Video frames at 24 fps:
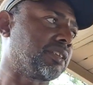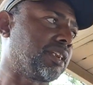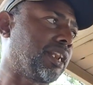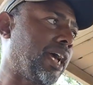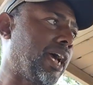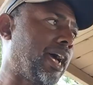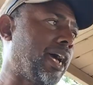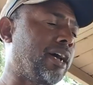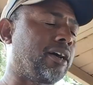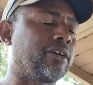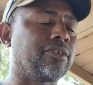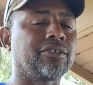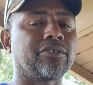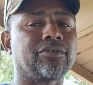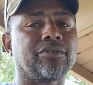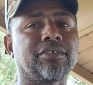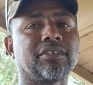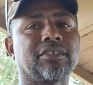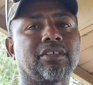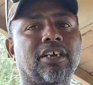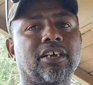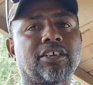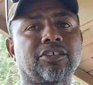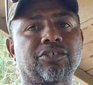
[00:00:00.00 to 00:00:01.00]
Now, the only
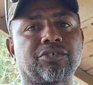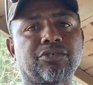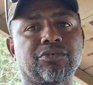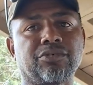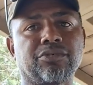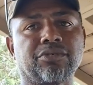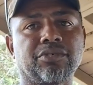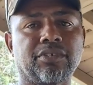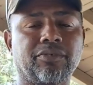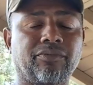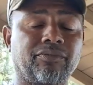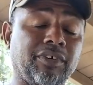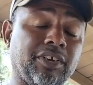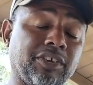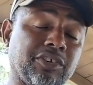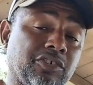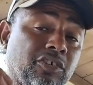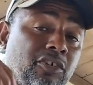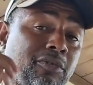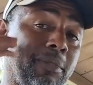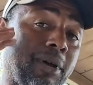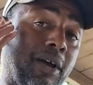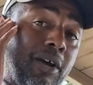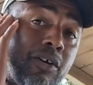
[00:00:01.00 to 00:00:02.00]
reason I choose to fish
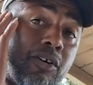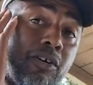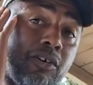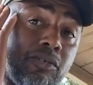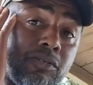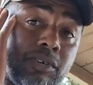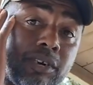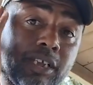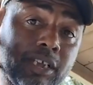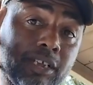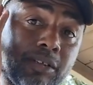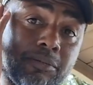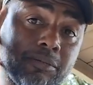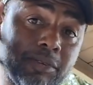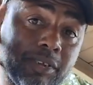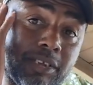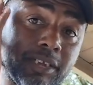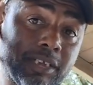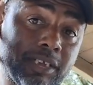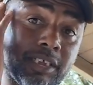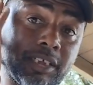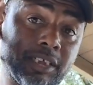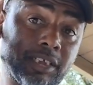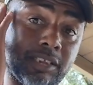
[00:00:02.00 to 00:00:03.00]
on my home lake
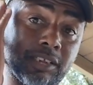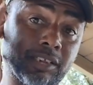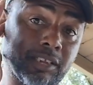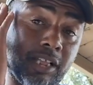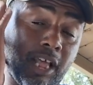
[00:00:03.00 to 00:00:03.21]
because